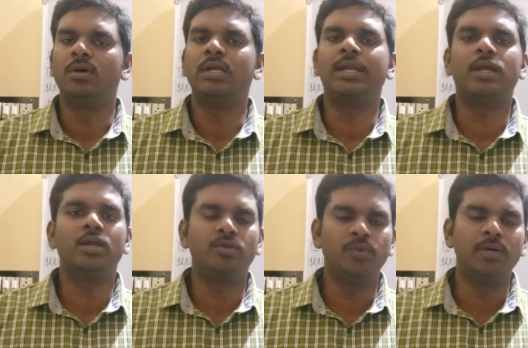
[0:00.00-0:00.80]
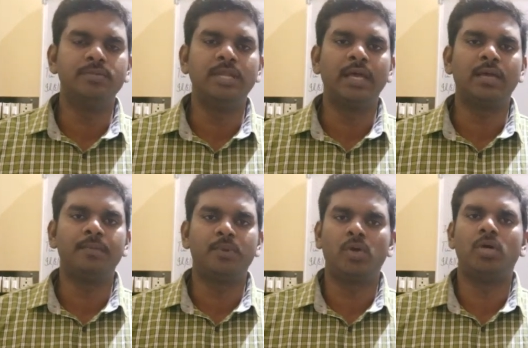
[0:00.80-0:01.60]
irregular verbs like
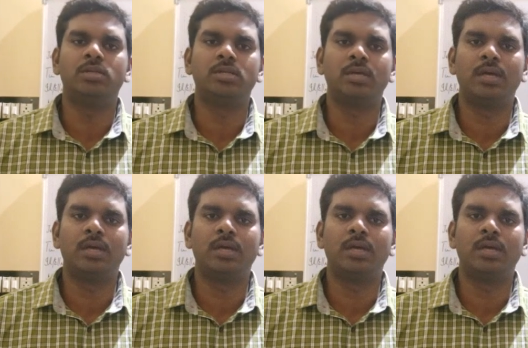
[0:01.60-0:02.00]
prendre,